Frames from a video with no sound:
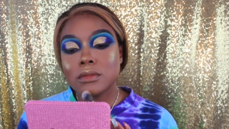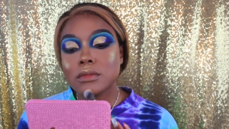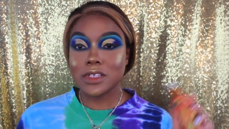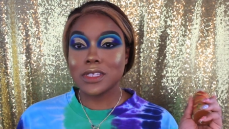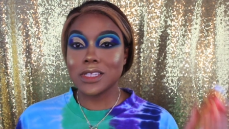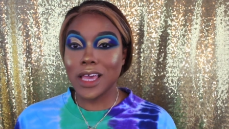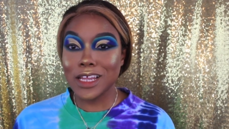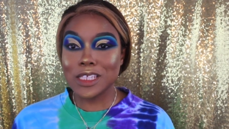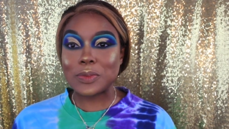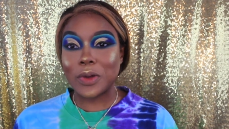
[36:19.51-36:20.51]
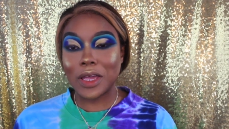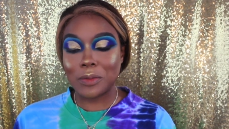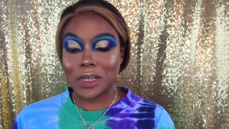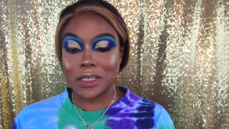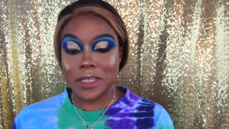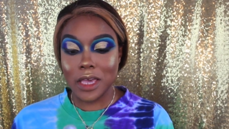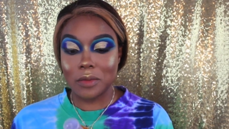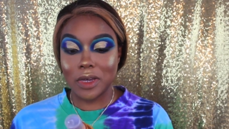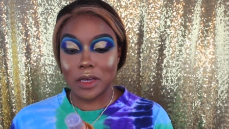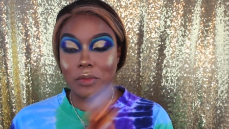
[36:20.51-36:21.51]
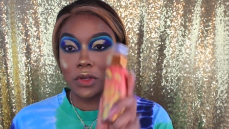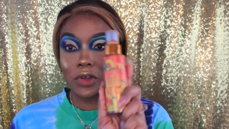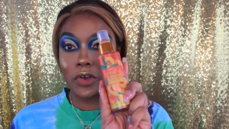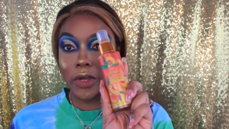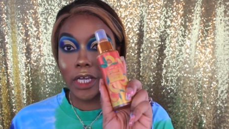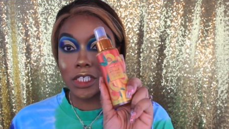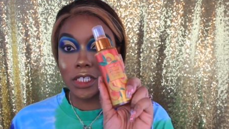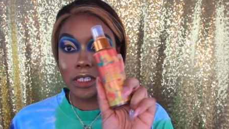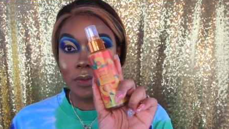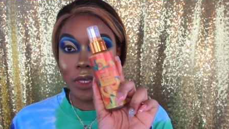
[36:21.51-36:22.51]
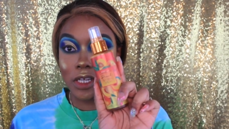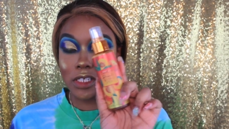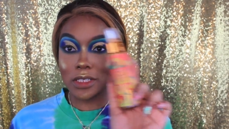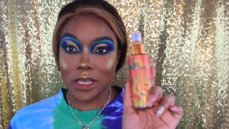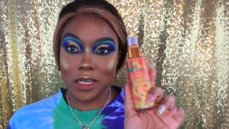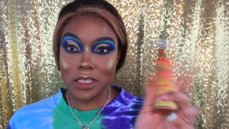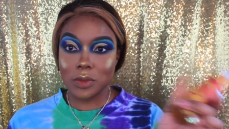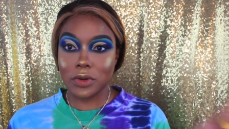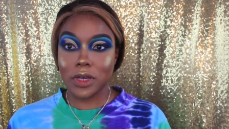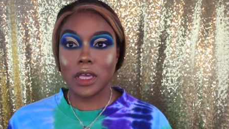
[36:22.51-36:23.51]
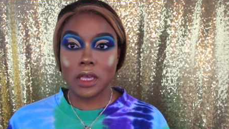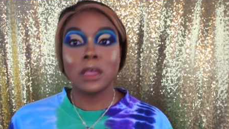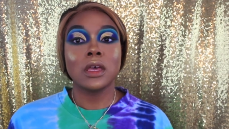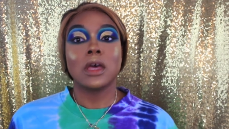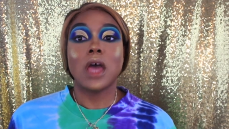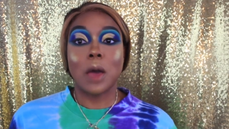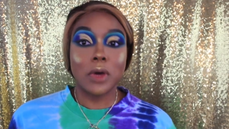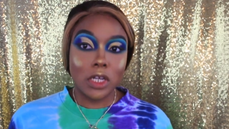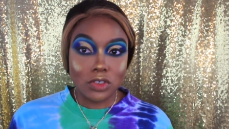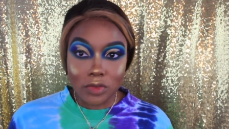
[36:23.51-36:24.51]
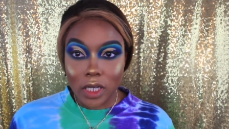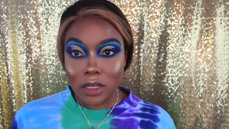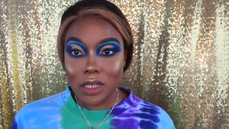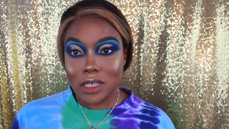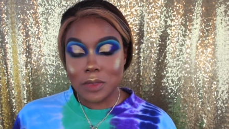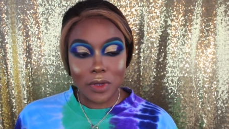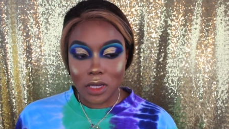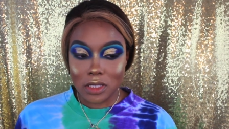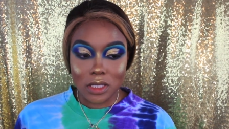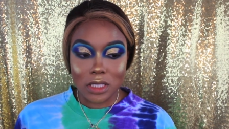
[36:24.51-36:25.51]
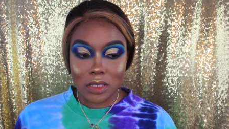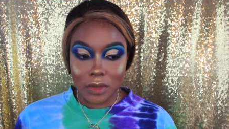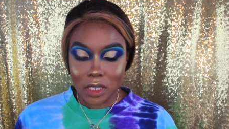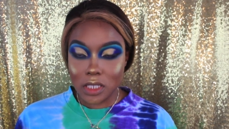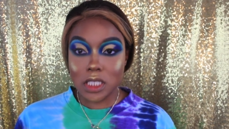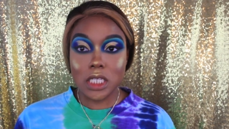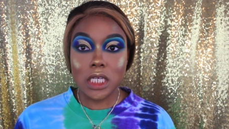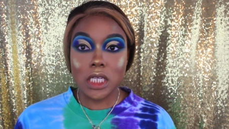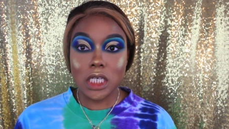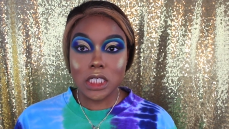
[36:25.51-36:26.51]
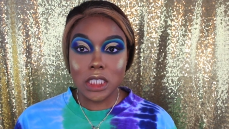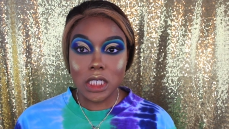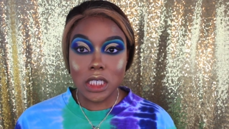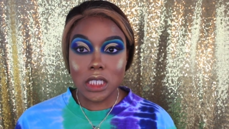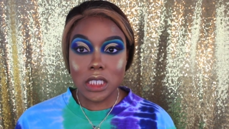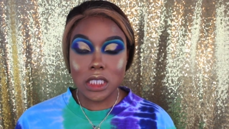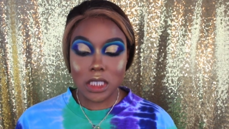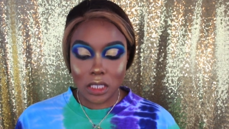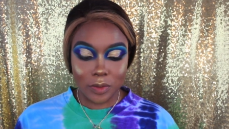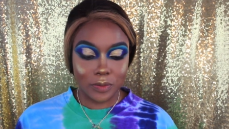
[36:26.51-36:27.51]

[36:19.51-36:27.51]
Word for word: For setting spray, I'm going to take my Beauty Creations Peach Setting Spray. I'm going to drown in this because it smells delicious.